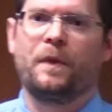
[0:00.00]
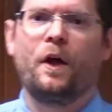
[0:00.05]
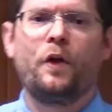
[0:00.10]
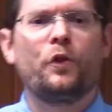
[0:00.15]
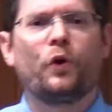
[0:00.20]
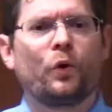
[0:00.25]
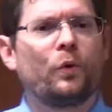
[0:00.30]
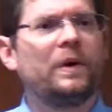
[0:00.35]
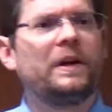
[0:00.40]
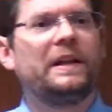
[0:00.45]

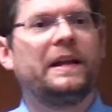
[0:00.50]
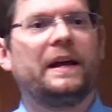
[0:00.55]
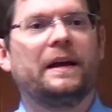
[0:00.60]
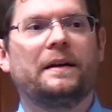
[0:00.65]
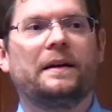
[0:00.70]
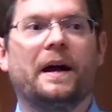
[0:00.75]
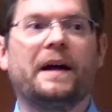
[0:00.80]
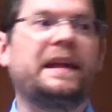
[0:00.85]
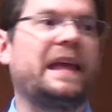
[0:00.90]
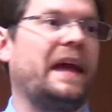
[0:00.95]
There
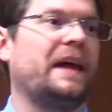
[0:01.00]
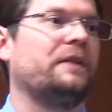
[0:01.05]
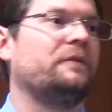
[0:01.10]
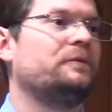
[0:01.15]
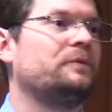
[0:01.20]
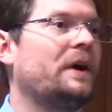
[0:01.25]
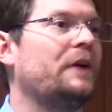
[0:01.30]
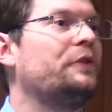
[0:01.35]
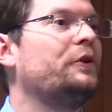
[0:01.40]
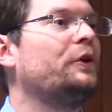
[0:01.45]

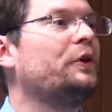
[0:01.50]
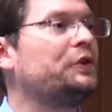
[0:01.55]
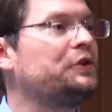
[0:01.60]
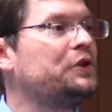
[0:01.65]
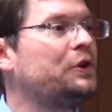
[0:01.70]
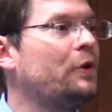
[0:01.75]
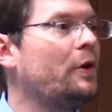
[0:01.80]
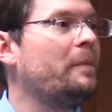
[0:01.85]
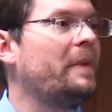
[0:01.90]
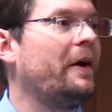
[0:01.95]
are
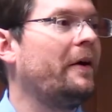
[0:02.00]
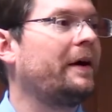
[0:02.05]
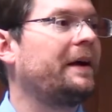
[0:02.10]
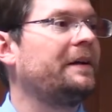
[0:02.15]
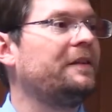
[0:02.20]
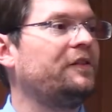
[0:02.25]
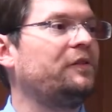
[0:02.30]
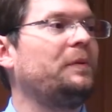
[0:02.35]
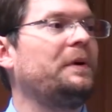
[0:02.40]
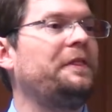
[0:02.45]
two
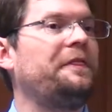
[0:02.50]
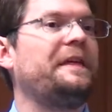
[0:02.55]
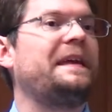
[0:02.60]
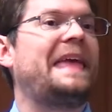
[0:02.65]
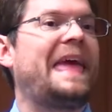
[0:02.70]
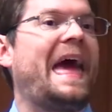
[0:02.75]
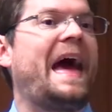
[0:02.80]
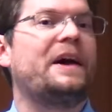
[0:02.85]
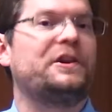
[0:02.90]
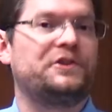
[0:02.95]
Americans with the
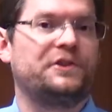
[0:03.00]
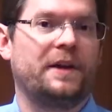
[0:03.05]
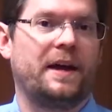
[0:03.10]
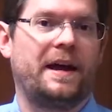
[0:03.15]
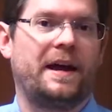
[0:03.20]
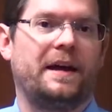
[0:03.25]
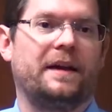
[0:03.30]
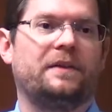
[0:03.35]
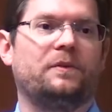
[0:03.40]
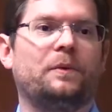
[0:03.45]

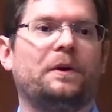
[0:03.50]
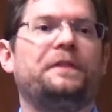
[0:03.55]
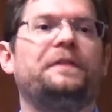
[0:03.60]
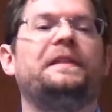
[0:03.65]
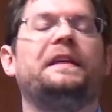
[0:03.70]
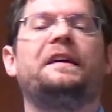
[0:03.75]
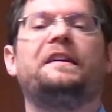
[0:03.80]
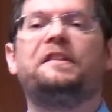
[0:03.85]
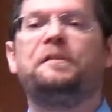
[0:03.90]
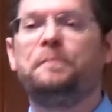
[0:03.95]
cachet, with
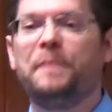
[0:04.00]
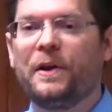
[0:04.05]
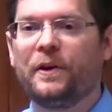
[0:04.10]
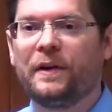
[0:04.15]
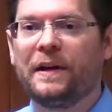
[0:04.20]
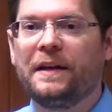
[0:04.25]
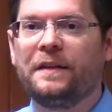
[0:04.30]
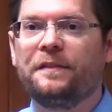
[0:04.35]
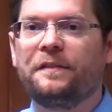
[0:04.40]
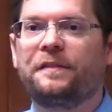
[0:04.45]
the
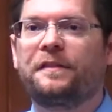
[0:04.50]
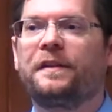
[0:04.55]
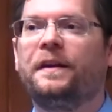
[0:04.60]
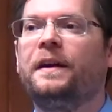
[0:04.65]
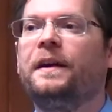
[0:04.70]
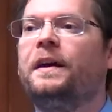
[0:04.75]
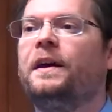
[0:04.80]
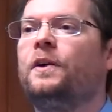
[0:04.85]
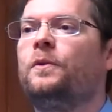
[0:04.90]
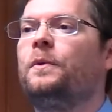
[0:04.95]
experience,
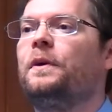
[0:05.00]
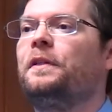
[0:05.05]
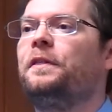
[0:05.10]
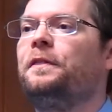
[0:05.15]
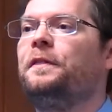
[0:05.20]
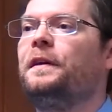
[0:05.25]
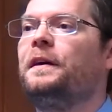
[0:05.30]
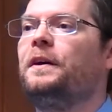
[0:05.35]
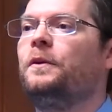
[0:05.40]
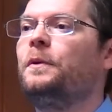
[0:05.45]
with
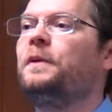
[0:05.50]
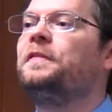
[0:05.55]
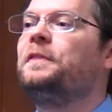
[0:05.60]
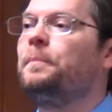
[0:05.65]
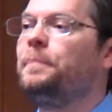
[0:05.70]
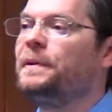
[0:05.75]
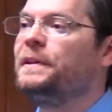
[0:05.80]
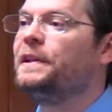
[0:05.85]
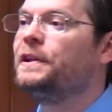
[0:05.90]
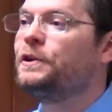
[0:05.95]
the
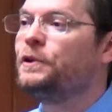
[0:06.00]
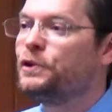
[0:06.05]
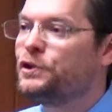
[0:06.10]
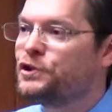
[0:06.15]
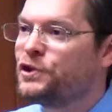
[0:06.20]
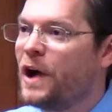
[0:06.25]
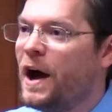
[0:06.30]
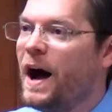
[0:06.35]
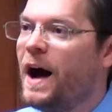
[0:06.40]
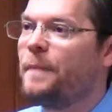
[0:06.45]
political
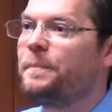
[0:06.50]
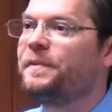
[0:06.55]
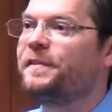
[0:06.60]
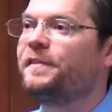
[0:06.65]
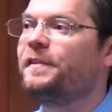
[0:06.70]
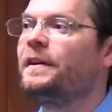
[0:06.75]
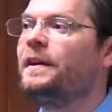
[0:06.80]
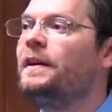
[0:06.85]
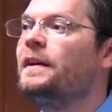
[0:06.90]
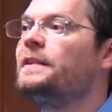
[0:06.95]

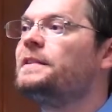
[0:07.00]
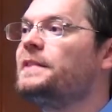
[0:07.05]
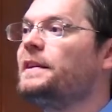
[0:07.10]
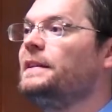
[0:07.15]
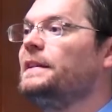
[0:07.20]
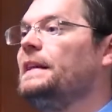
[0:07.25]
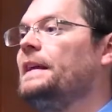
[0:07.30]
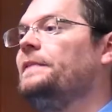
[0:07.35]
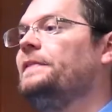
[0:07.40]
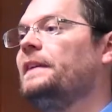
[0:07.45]
chops to
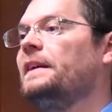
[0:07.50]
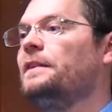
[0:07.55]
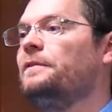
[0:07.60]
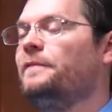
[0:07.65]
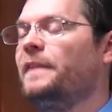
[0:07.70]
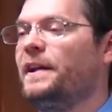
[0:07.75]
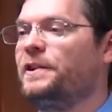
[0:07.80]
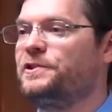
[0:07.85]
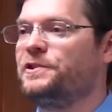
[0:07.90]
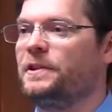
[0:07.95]
lead the
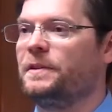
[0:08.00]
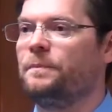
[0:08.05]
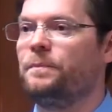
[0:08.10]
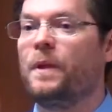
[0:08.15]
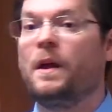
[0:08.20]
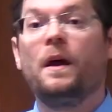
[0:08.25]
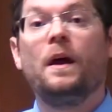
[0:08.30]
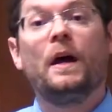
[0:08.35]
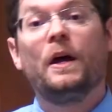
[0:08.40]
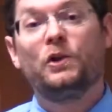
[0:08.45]
convention:
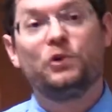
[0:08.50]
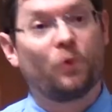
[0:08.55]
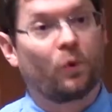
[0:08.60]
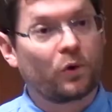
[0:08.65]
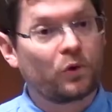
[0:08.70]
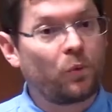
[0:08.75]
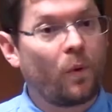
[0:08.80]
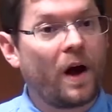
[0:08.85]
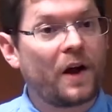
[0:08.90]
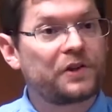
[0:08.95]

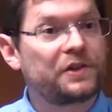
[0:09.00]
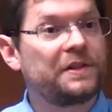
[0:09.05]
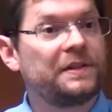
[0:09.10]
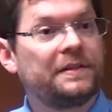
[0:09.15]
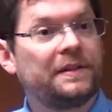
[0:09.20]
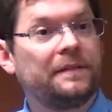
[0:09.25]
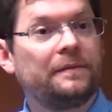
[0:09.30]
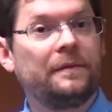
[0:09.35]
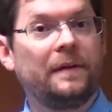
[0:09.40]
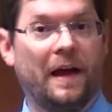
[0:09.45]
George
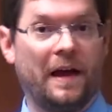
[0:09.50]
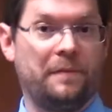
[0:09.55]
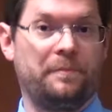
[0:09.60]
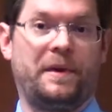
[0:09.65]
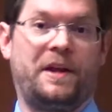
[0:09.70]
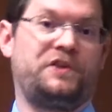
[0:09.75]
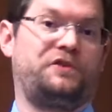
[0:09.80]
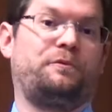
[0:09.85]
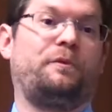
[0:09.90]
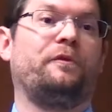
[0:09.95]
Washington and
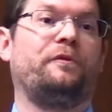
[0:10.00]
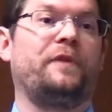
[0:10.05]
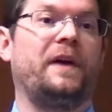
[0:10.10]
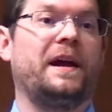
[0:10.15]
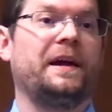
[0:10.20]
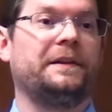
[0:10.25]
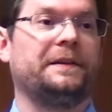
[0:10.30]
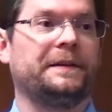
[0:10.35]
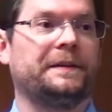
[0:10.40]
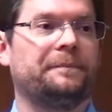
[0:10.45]
Benjamin
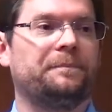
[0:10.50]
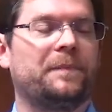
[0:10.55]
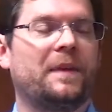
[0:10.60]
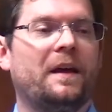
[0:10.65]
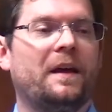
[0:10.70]
Franklin.